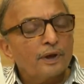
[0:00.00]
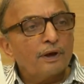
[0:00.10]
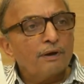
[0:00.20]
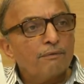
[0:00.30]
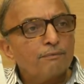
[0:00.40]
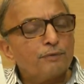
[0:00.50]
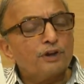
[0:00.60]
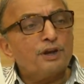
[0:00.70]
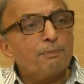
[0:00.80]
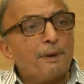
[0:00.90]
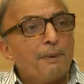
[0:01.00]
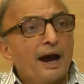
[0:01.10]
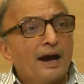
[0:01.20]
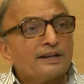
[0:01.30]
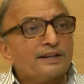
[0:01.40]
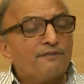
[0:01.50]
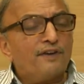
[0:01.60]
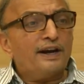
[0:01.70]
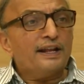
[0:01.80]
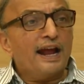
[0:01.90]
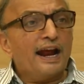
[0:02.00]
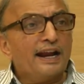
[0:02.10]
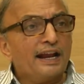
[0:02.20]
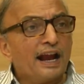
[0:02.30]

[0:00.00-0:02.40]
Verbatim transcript: Uh, Professor Prabhakar's effort in IIT